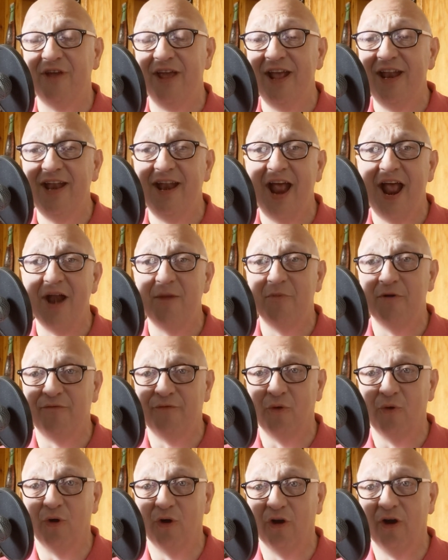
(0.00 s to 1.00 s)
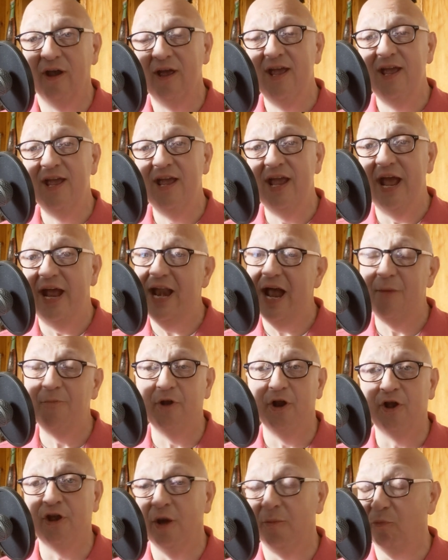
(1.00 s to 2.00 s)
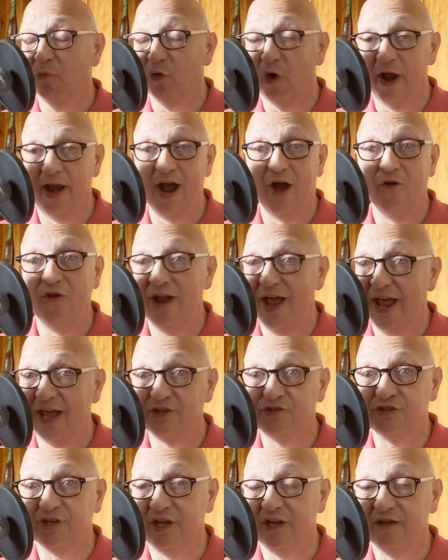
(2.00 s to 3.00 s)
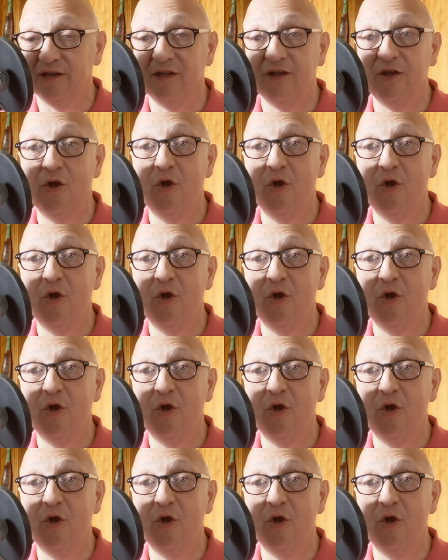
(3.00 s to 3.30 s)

hinted at it before, and I'm going to come right out and ask it.